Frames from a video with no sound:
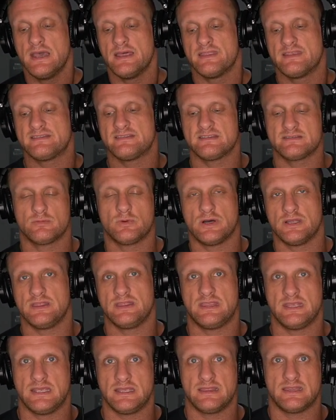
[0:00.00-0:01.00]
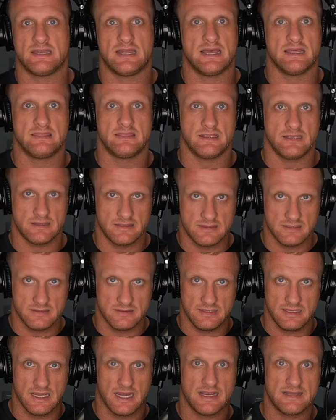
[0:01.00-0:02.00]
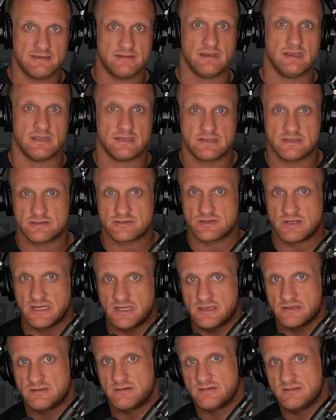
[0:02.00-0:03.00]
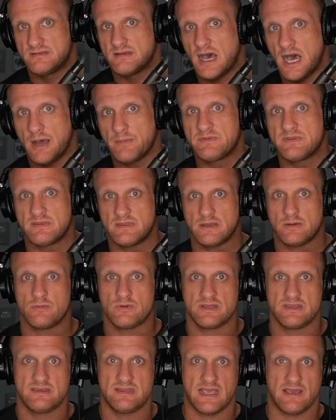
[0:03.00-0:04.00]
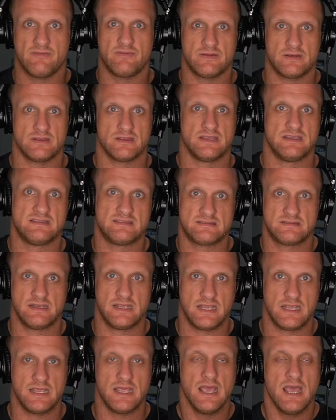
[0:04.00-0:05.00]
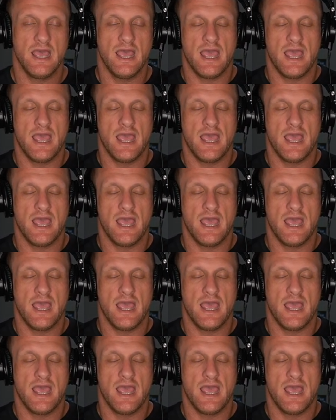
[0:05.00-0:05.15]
This is one thing that I think think that the IT industry could adopt that would definitely see